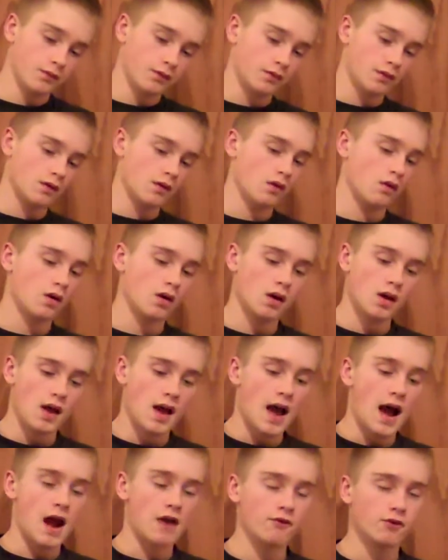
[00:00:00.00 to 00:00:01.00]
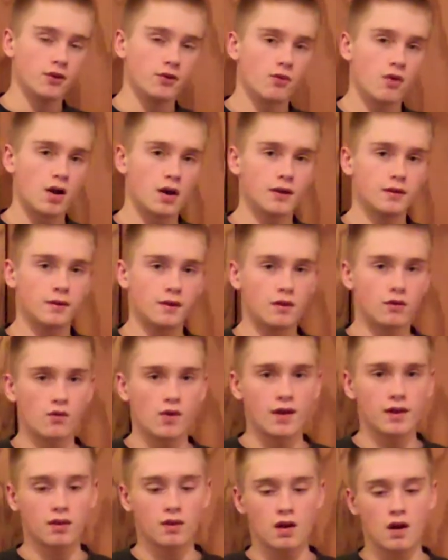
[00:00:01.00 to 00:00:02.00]
So I really wanted these
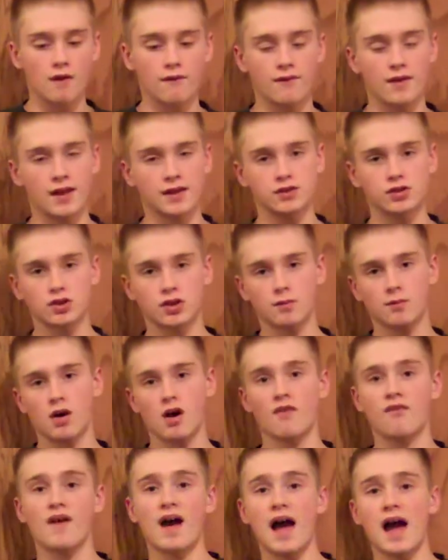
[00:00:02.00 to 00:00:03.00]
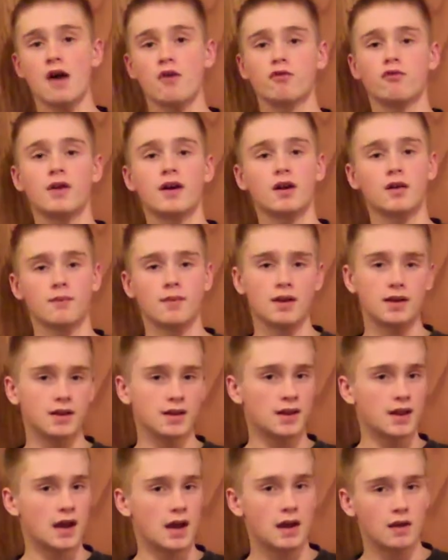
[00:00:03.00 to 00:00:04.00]
weights off, and I took them off. I would recommend
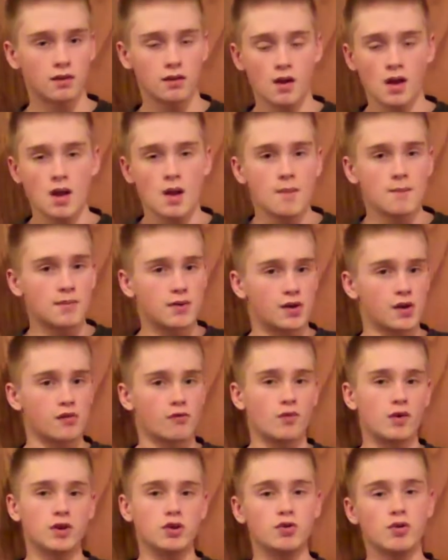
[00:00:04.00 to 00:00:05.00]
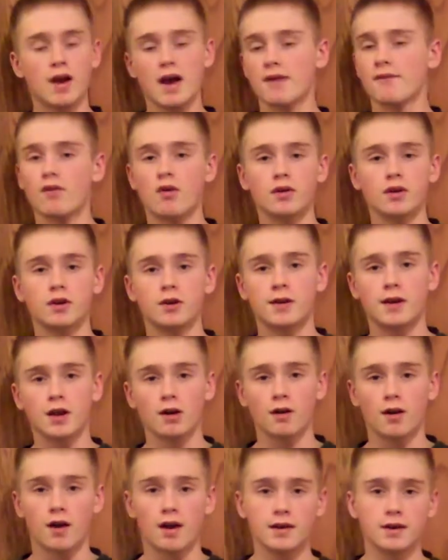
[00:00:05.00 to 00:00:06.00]
it, guys, because when you have all your
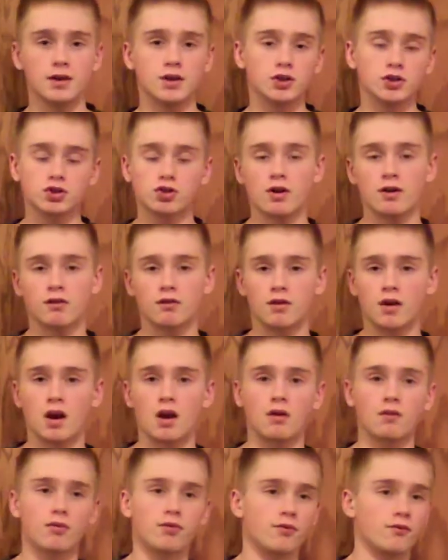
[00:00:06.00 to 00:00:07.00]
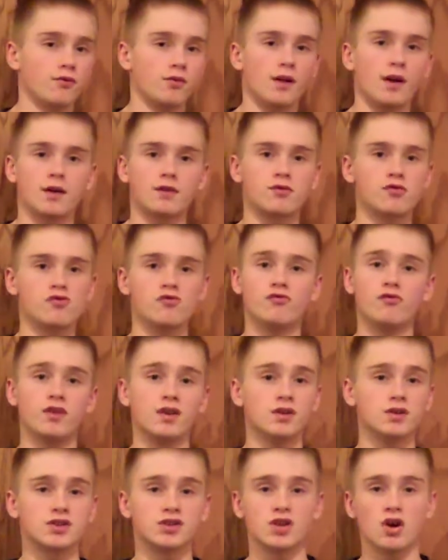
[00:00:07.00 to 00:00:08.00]
gear on and you tread around through like 2
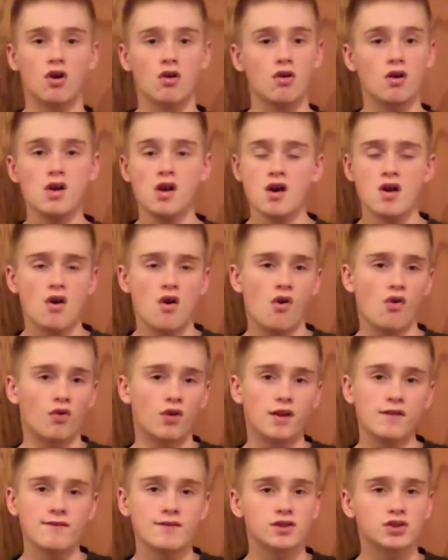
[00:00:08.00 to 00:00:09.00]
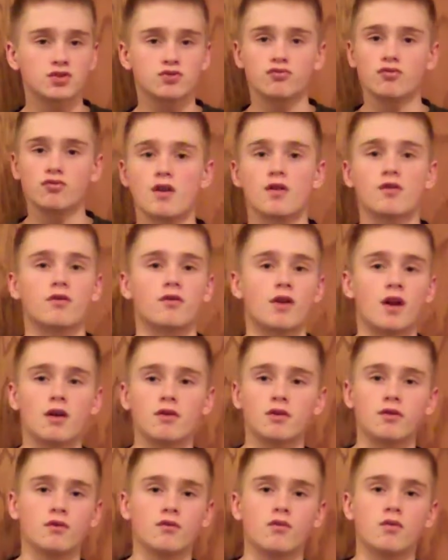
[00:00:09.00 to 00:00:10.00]
feet of snow, or even running
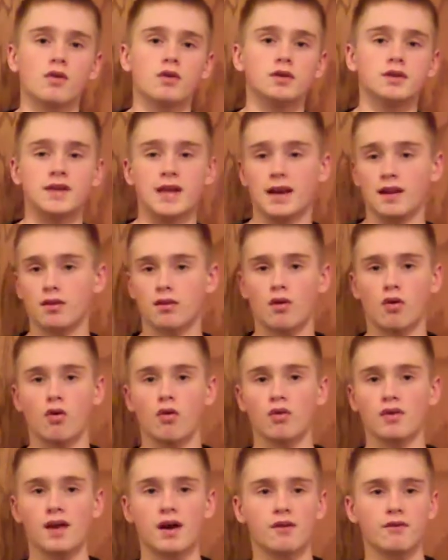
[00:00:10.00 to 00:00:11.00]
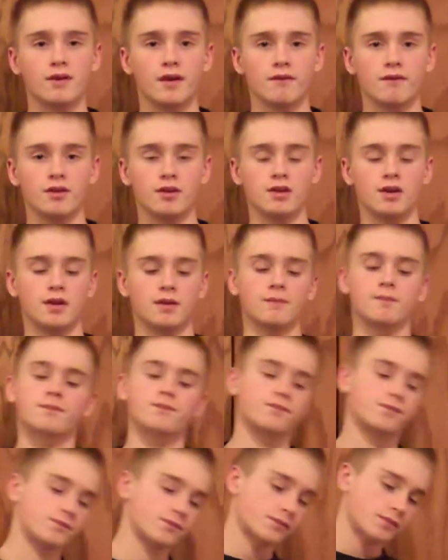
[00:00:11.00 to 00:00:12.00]
around in the woods and it's cold out and everything,
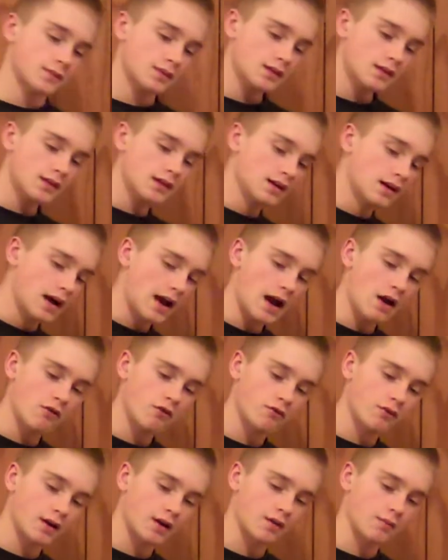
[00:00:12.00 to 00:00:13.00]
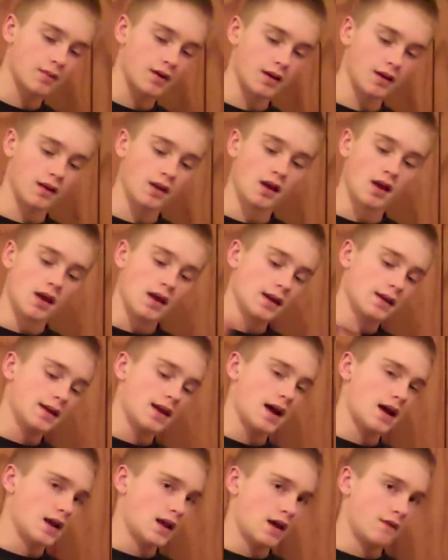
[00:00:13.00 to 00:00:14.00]
I would recommend
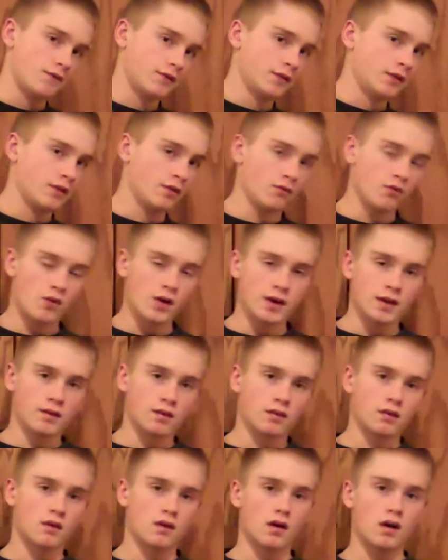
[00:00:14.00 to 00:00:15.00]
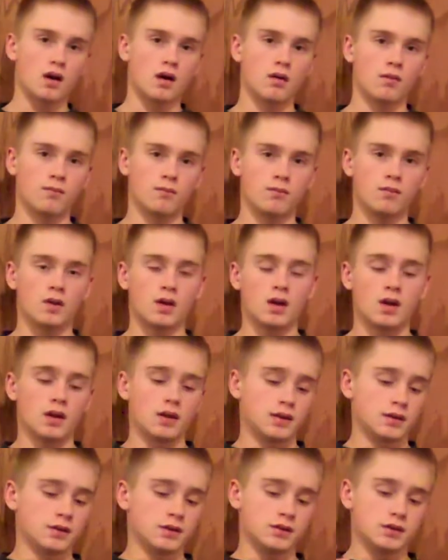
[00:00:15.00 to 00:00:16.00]
not having these weights.
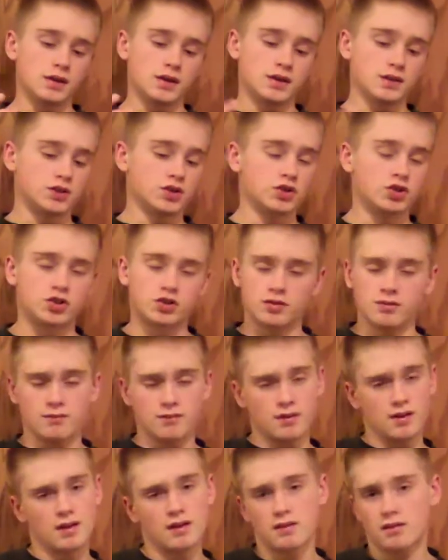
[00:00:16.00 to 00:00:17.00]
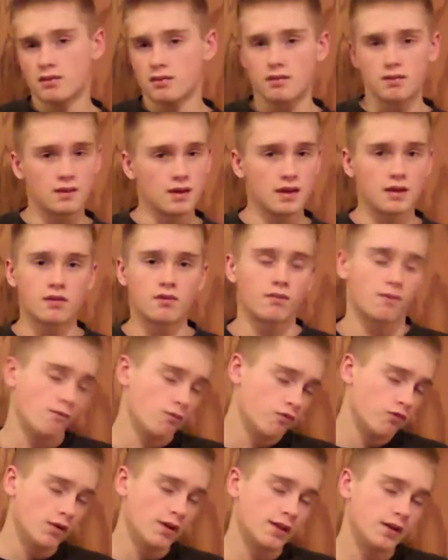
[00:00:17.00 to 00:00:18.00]
It's
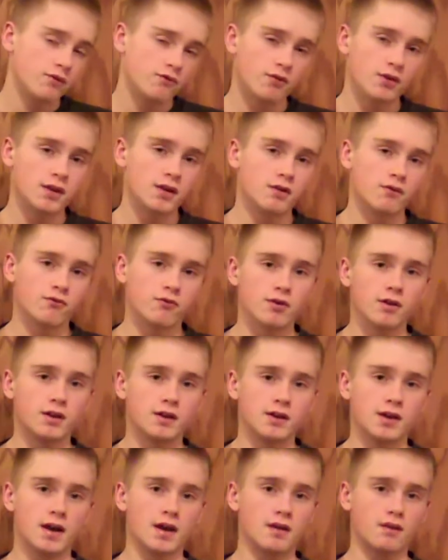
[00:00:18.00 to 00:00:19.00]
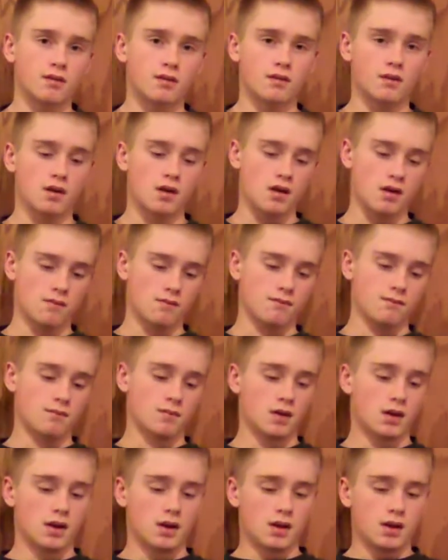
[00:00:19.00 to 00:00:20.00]
really, really, really nice.
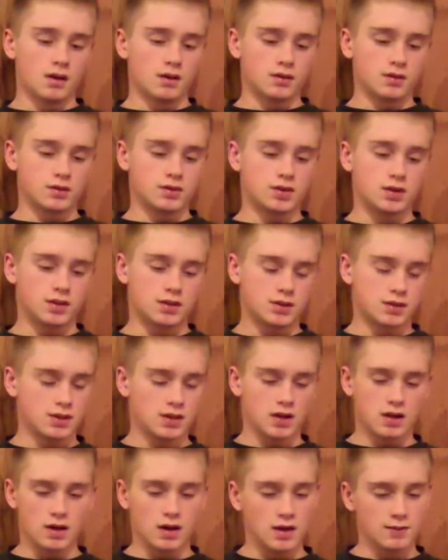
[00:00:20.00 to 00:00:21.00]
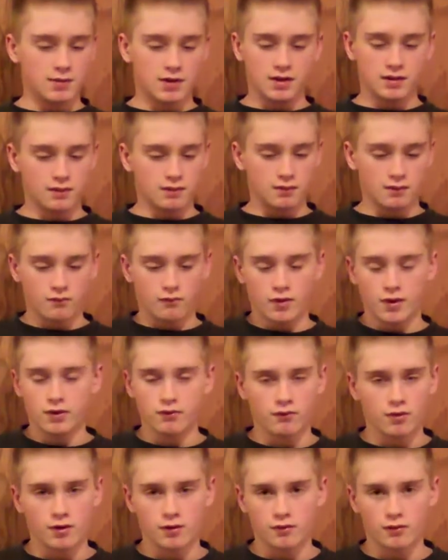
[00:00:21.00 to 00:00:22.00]
I mean, when
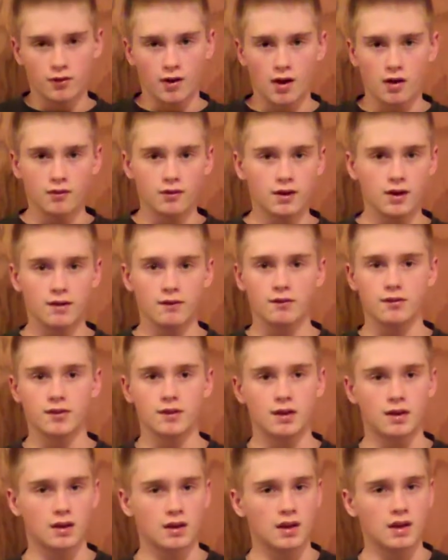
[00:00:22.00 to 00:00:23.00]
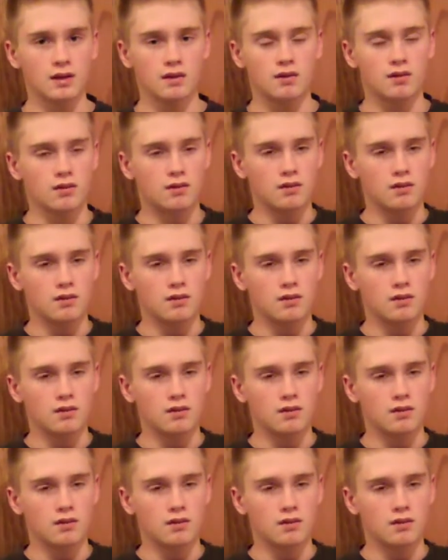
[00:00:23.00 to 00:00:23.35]
you're running around and everything,